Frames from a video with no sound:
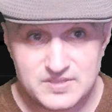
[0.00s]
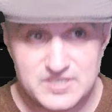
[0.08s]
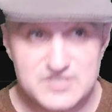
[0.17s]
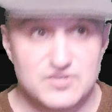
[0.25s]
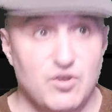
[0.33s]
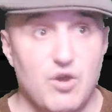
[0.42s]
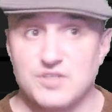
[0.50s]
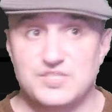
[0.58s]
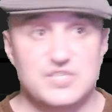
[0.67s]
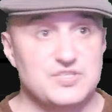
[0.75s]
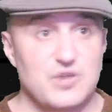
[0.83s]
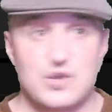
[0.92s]
These
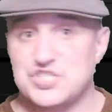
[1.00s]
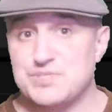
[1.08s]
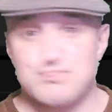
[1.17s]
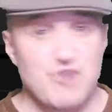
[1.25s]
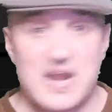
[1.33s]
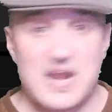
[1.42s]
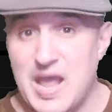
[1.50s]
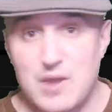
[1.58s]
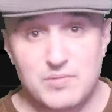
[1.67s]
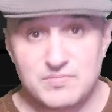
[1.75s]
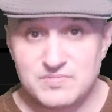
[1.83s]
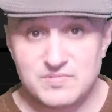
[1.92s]
losses are spread
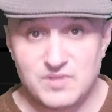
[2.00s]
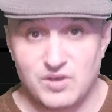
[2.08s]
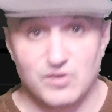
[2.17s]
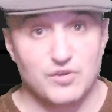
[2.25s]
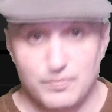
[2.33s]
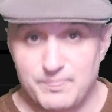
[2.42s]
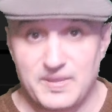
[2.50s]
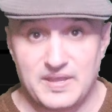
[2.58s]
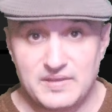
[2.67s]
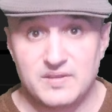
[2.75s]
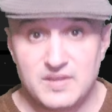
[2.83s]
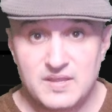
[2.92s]
out a little
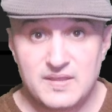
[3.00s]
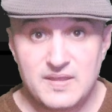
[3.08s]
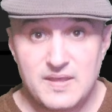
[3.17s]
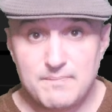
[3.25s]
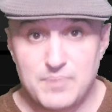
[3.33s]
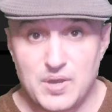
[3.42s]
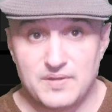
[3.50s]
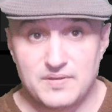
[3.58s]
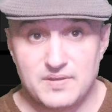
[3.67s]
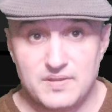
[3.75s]
bit, but